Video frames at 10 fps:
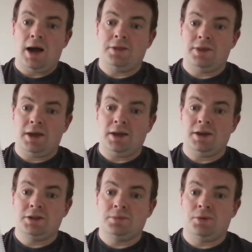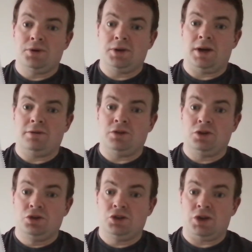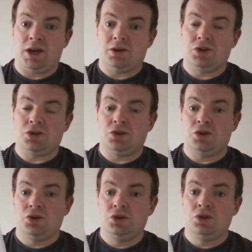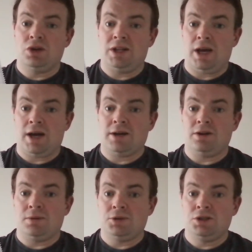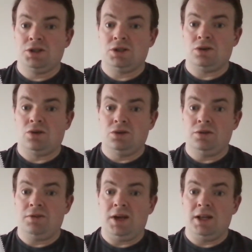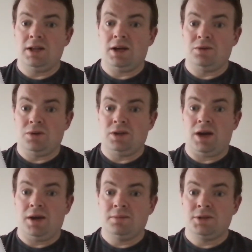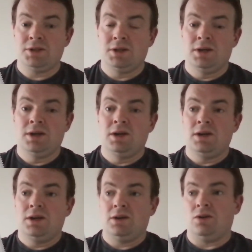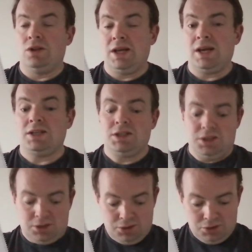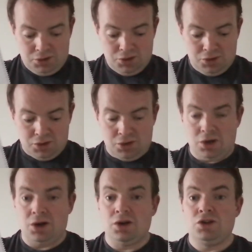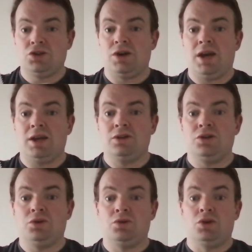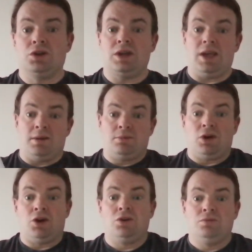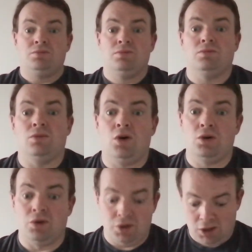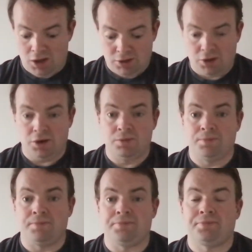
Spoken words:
I think it is important to have two strikers or two attacking options on the field at all times, unless you are trying to run the game down or run the clock down